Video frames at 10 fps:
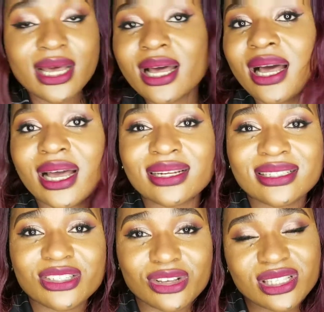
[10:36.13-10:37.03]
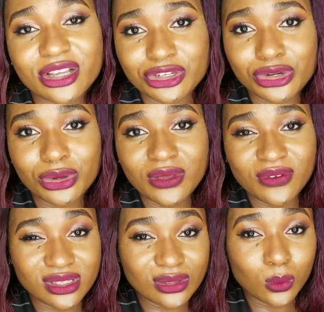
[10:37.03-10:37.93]
and just let you know if
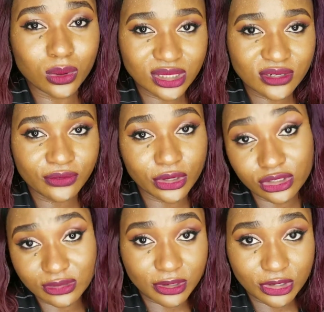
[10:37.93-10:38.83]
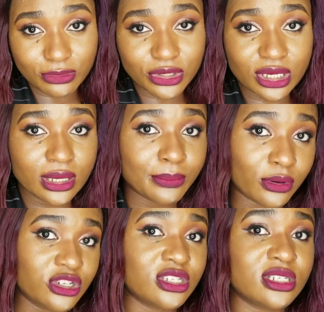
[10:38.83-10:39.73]
it's worth it for you to spend your money
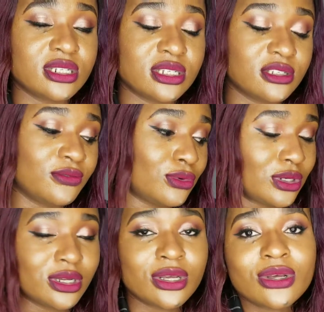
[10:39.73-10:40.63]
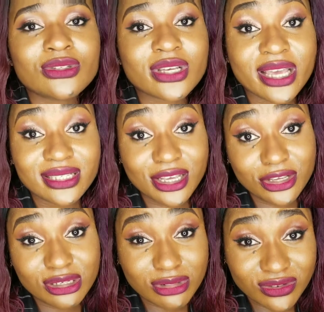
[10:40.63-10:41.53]
purchasing this phone. So guys, thank you
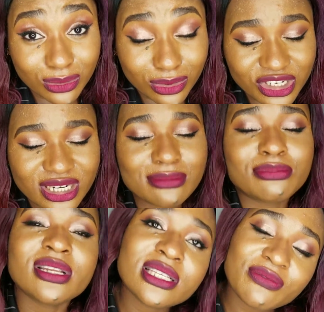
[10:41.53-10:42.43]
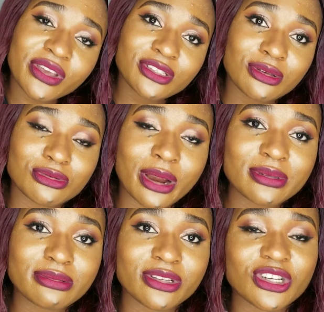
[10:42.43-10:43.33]
so much for watching, and please, if you're yet subscribed
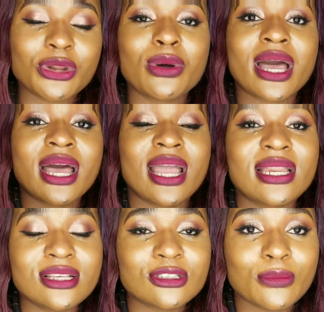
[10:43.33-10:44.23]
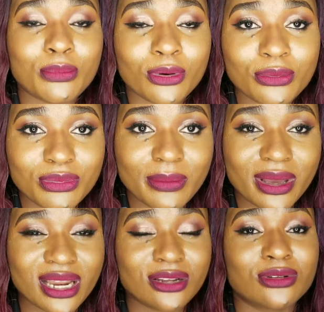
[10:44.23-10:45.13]
to my channel, kindly support me by
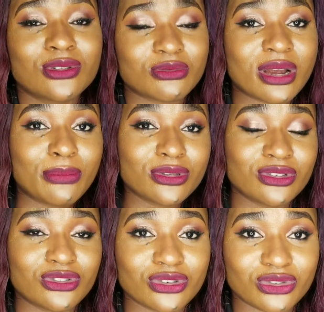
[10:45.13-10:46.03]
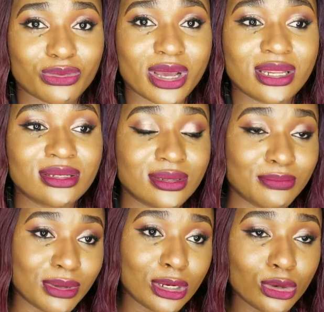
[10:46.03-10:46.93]
clicking on the subscribe button just right
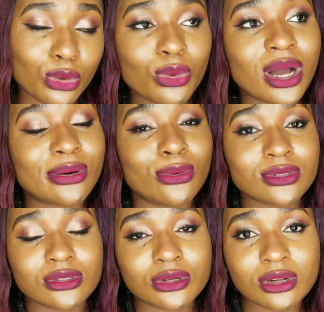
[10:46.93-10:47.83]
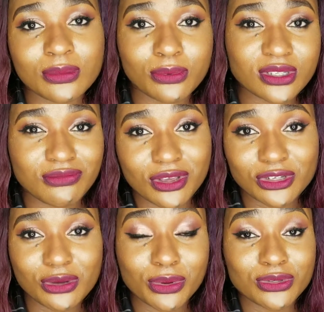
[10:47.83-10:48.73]
below, and also turn on the post
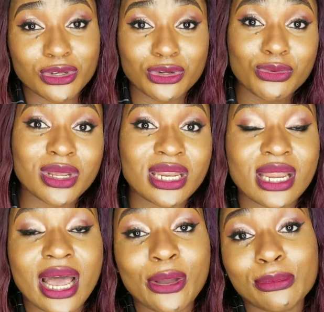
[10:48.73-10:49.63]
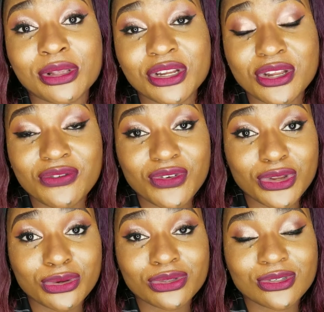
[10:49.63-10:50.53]
notification bell so you know when I upload a new
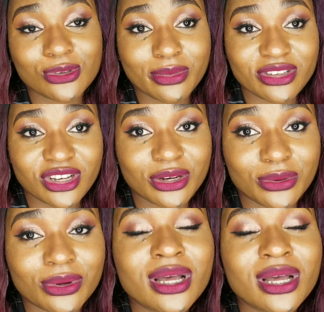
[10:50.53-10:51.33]
video to my channel.